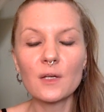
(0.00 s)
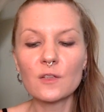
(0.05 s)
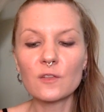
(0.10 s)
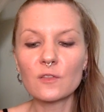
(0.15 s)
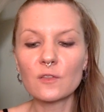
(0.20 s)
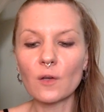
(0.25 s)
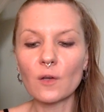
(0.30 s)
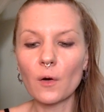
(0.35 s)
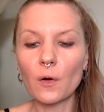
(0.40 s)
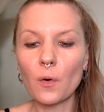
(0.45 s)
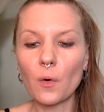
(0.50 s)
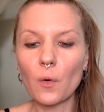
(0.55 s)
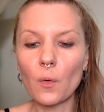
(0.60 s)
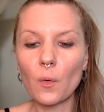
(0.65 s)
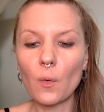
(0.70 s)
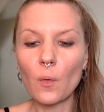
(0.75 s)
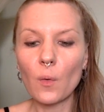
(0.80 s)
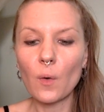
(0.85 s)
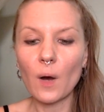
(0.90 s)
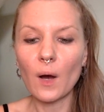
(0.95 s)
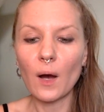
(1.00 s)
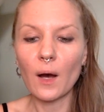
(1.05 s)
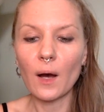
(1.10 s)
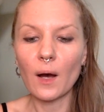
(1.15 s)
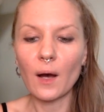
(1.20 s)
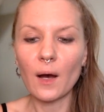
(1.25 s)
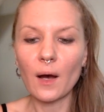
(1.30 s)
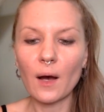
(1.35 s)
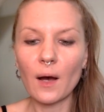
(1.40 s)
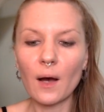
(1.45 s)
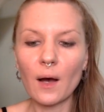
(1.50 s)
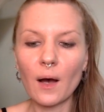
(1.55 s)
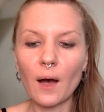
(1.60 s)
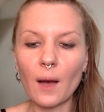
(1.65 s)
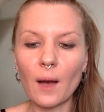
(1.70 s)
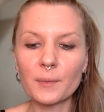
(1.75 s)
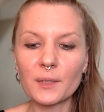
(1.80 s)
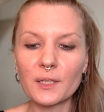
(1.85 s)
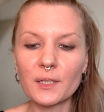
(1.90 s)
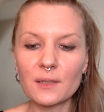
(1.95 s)
So
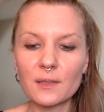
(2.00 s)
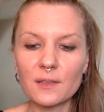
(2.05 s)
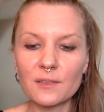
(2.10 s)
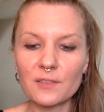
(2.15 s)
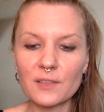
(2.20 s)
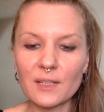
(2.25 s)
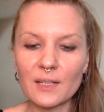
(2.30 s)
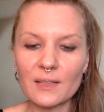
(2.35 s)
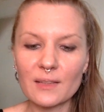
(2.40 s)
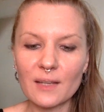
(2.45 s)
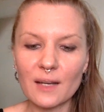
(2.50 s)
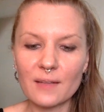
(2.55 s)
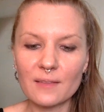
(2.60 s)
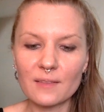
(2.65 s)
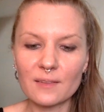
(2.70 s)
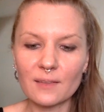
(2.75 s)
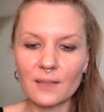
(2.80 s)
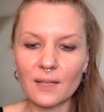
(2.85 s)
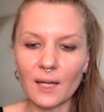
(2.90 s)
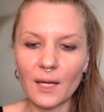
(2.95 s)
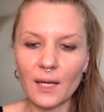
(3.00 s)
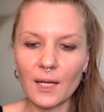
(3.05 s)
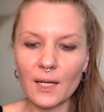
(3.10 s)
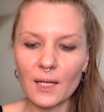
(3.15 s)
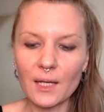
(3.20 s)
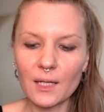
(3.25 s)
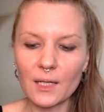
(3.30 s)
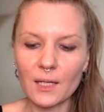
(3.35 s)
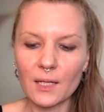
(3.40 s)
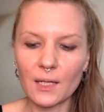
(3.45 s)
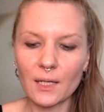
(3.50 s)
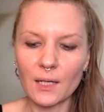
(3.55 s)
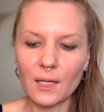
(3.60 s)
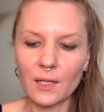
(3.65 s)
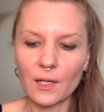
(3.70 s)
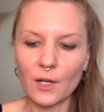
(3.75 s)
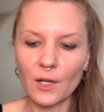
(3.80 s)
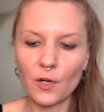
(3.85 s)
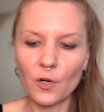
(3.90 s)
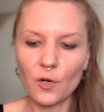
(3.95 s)
I'm going to leave it at that today, and
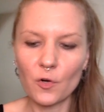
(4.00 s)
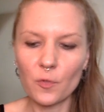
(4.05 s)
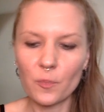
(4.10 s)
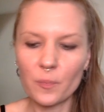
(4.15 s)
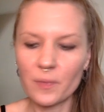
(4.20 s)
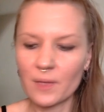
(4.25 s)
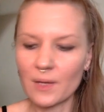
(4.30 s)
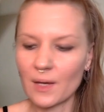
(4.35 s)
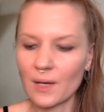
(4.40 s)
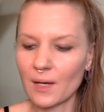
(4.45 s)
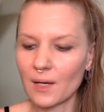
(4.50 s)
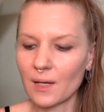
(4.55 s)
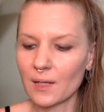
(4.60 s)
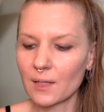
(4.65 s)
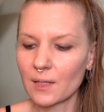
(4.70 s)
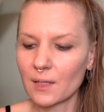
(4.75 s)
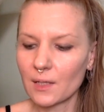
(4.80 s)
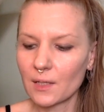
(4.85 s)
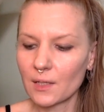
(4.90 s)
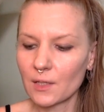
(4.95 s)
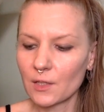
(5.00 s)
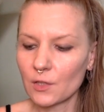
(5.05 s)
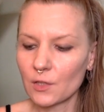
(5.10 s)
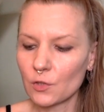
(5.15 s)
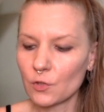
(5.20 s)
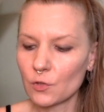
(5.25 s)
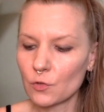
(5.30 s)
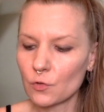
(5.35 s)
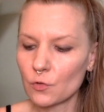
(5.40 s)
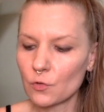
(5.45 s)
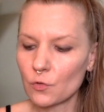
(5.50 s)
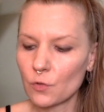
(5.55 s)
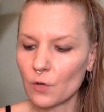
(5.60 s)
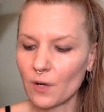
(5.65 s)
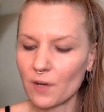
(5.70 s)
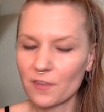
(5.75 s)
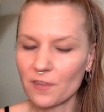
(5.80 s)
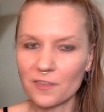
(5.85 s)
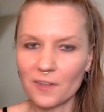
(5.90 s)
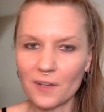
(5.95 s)
I hope that you
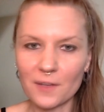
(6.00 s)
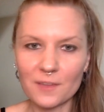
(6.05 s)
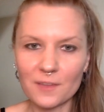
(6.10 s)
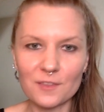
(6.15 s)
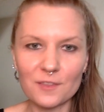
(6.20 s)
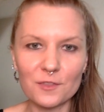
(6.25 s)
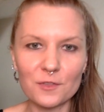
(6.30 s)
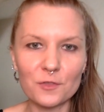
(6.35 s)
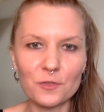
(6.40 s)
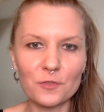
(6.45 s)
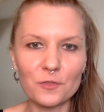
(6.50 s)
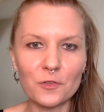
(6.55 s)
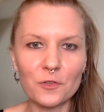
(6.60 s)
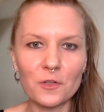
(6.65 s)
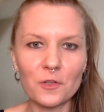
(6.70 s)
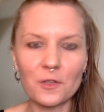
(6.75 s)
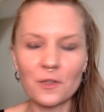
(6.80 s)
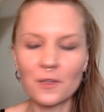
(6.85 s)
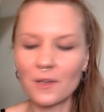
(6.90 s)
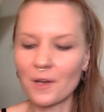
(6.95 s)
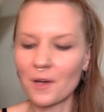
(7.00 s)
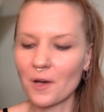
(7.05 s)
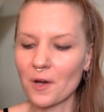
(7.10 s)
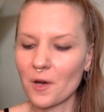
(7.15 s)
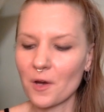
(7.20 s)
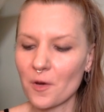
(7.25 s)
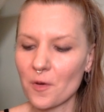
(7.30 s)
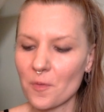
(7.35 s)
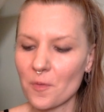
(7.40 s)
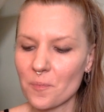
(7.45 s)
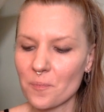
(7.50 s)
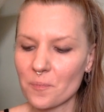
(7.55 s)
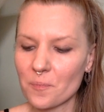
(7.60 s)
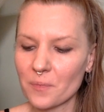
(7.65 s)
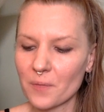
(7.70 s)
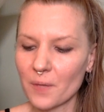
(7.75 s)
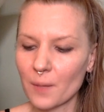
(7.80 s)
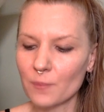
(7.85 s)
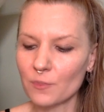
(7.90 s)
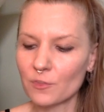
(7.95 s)
have found this useful.
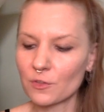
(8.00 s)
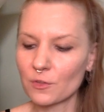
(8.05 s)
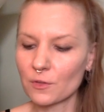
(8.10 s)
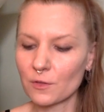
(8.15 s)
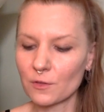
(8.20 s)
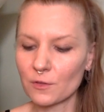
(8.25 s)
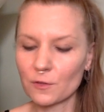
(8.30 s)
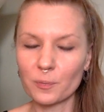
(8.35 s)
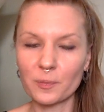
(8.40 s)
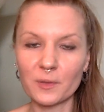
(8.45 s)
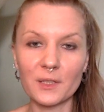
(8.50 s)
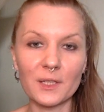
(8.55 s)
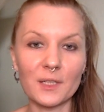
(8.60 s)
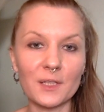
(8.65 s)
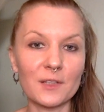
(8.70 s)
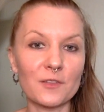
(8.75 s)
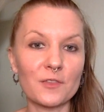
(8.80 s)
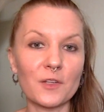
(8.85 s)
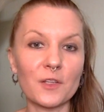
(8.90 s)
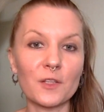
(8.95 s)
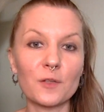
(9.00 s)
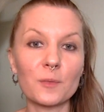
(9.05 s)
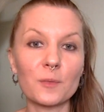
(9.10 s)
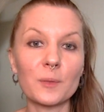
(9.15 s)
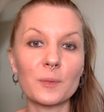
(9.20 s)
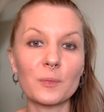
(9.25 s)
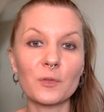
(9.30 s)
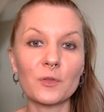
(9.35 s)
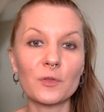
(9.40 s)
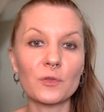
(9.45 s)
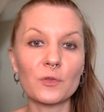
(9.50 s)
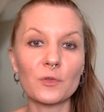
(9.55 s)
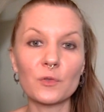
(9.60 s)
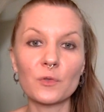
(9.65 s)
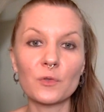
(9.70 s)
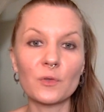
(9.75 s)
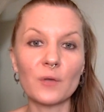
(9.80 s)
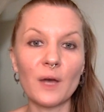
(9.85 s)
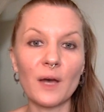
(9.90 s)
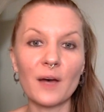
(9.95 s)
I'm sure there's plenty of other people
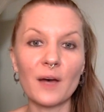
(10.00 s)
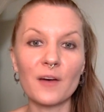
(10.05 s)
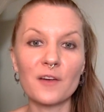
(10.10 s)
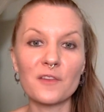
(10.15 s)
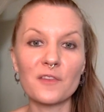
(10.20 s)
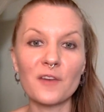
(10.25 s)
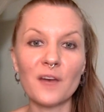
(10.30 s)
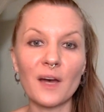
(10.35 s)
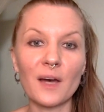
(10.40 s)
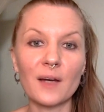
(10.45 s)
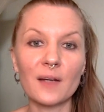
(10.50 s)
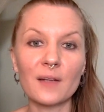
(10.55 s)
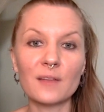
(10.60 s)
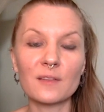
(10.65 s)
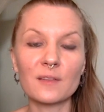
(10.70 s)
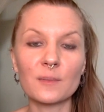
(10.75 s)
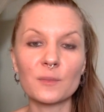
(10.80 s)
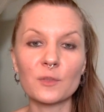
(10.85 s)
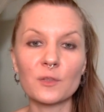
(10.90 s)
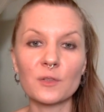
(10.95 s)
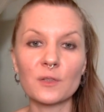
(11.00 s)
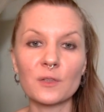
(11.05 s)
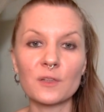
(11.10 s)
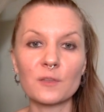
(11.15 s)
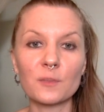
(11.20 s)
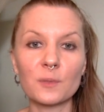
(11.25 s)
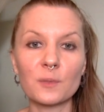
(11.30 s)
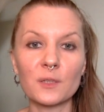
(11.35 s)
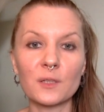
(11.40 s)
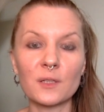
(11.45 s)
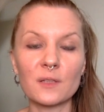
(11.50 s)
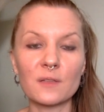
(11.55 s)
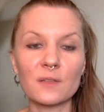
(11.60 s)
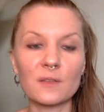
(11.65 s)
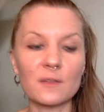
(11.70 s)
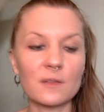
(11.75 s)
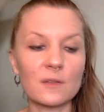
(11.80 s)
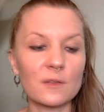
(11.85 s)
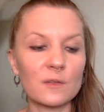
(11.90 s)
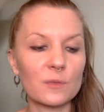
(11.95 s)
who have had similar
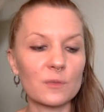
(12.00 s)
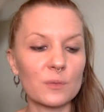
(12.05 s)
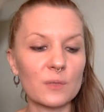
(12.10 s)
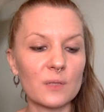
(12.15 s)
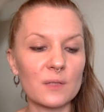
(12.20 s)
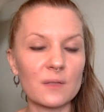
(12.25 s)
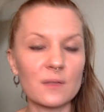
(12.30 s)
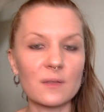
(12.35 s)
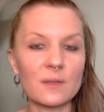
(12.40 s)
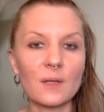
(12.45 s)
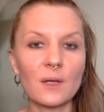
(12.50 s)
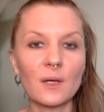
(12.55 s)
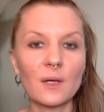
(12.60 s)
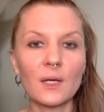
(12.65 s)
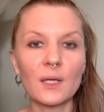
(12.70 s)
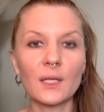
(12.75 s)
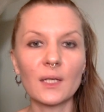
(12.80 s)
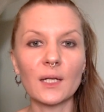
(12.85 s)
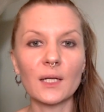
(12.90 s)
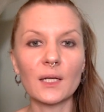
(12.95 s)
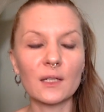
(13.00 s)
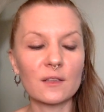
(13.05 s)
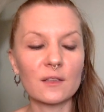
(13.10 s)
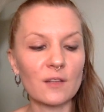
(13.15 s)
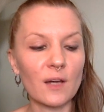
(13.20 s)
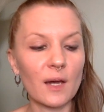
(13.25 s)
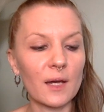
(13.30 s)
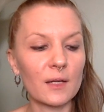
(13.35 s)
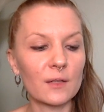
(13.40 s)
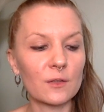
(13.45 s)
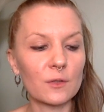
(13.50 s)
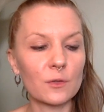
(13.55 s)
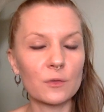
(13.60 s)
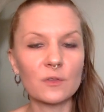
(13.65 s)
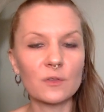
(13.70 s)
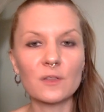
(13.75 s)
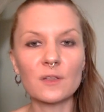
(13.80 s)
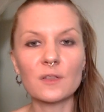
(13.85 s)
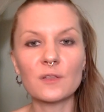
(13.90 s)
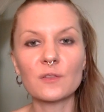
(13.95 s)
experiences with getting a
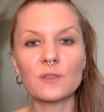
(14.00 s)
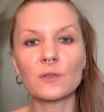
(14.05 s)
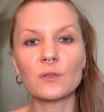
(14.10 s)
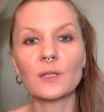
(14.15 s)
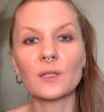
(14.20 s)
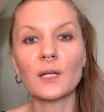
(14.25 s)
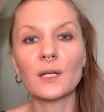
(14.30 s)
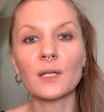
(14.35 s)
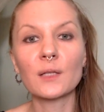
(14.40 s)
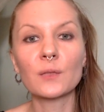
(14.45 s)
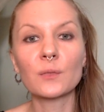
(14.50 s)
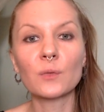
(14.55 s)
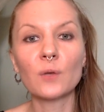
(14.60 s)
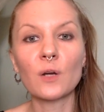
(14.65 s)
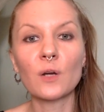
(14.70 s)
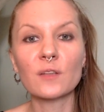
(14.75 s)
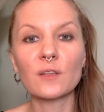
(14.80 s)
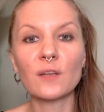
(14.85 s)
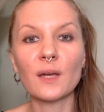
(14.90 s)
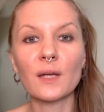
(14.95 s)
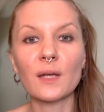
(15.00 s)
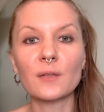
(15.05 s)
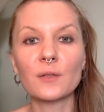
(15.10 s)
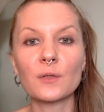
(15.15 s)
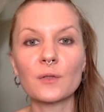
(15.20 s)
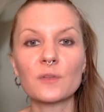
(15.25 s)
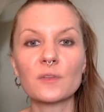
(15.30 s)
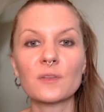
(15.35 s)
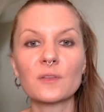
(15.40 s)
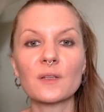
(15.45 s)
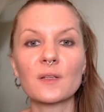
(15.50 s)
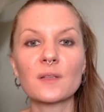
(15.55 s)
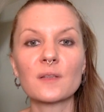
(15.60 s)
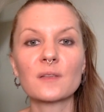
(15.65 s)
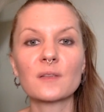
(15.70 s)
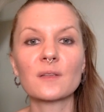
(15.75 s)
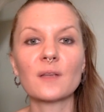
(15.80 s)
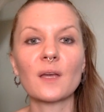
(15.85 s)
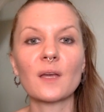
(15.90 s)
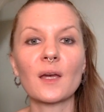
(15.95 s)
diagnosis or getting the wrong
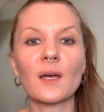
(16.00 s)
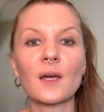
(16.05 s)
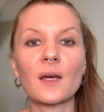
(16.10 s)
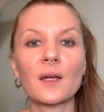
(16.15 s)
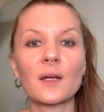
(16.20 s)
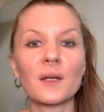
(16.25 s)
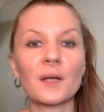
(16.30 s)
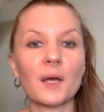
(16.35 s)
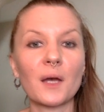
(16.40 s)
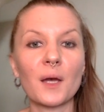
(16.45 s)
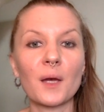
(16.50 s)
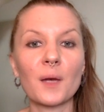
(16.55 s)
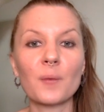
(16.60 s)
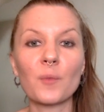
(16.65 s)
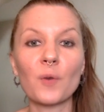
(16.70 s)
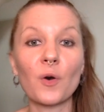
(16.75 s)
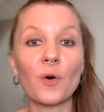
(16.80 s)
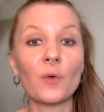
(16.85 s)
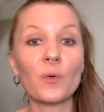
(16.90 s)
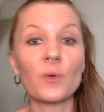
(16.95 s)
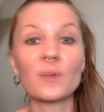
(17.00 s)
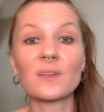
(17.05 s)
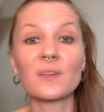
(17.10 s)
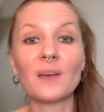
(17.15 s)
diagnosis, and I'm always